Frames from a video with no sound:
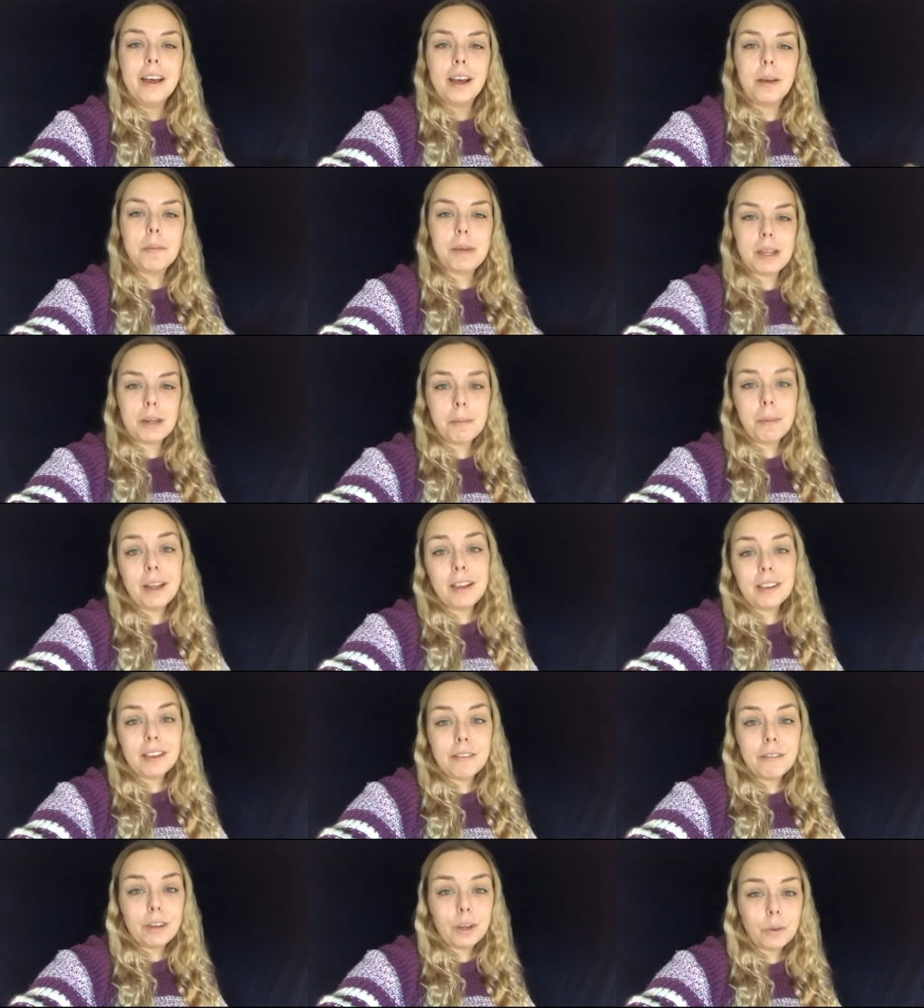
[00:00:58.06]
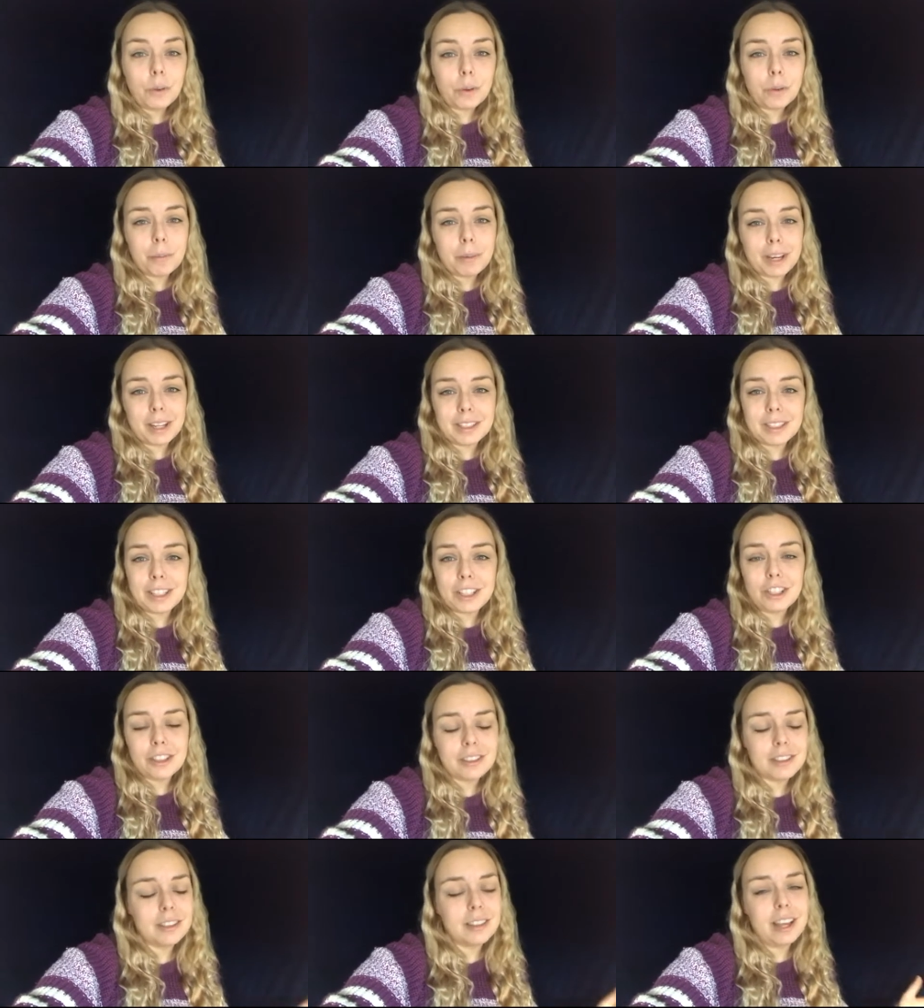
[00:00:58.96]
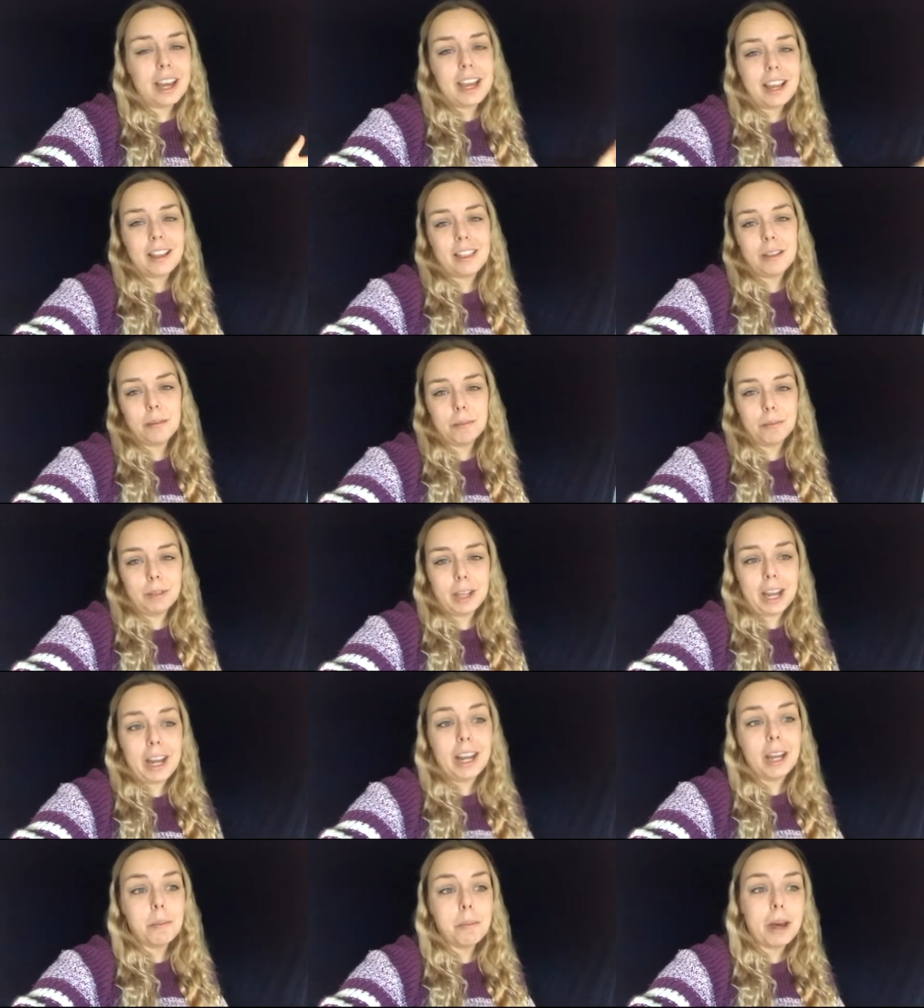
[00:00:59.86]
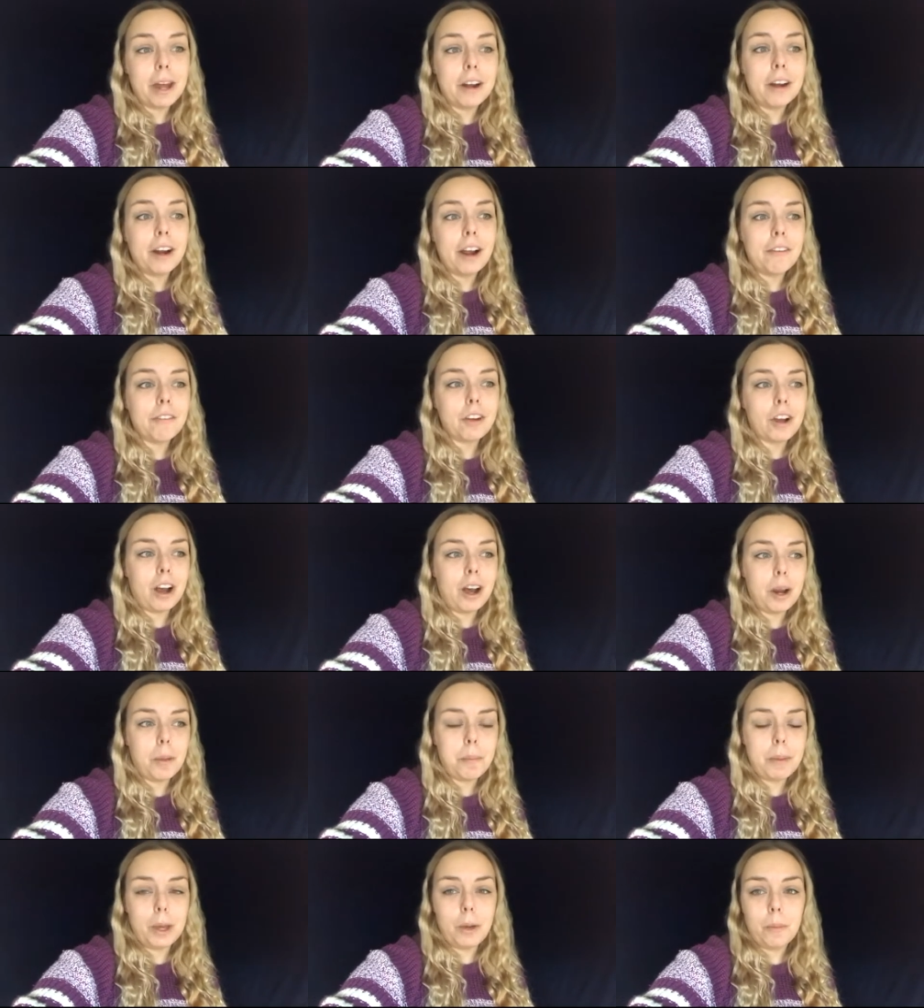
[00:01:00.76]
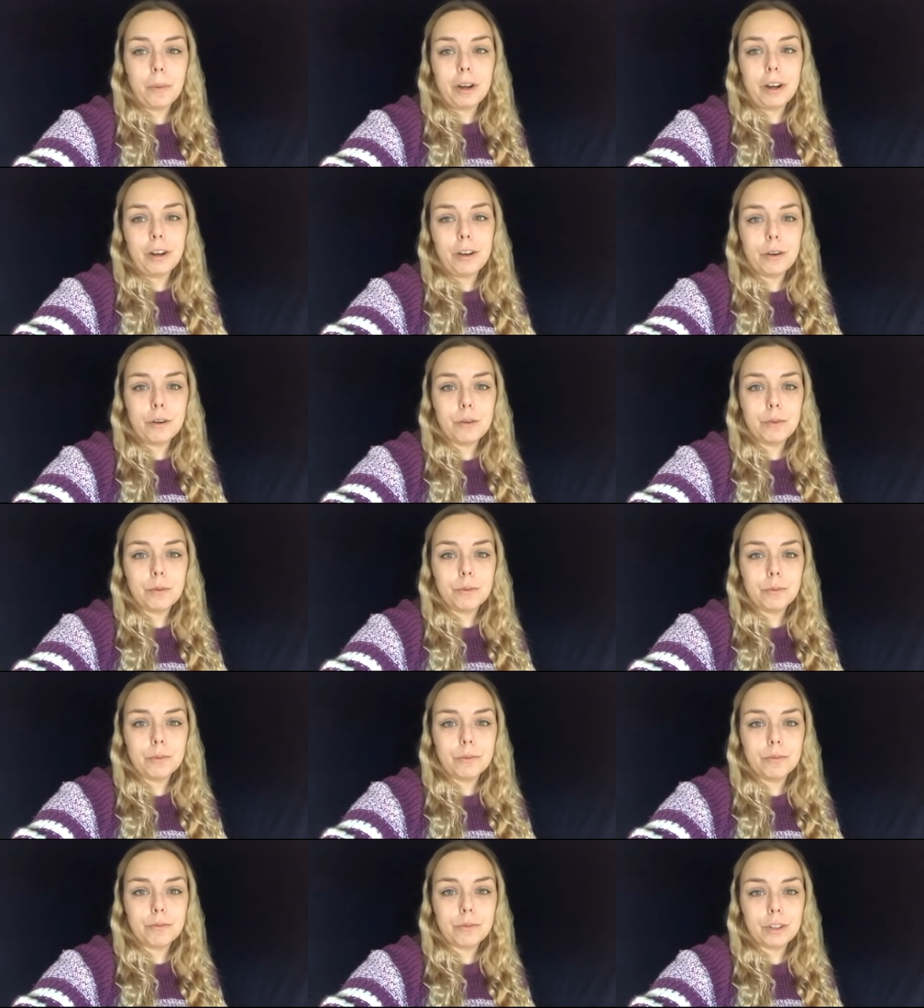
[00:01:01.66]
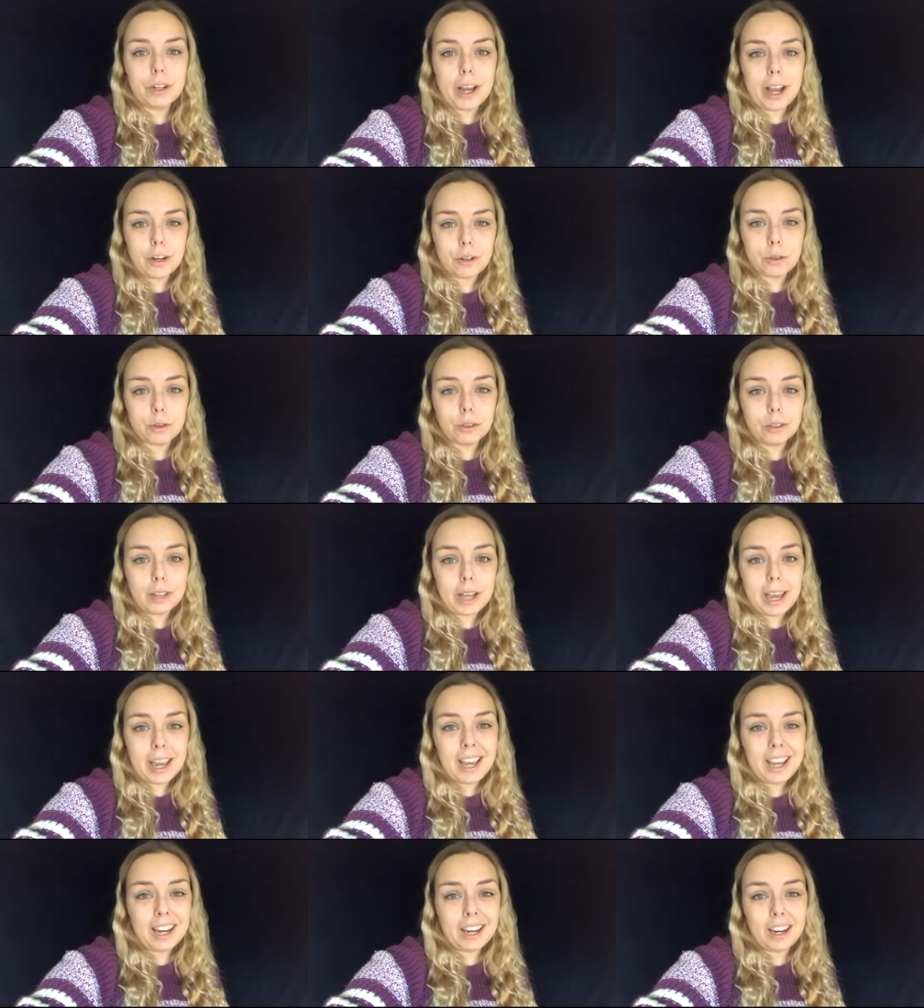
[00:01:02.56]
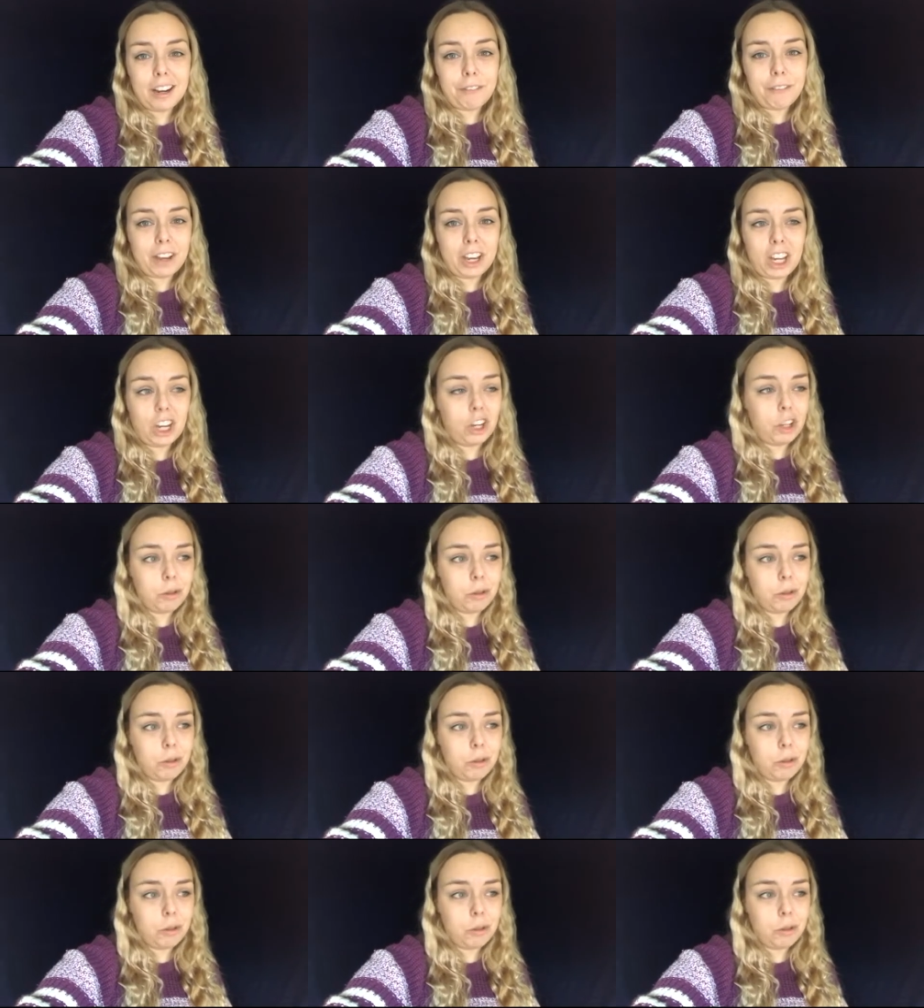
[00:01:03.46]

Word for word: I'm in my living room because I just like the lighting better. I've got a big window for natural light, and if I can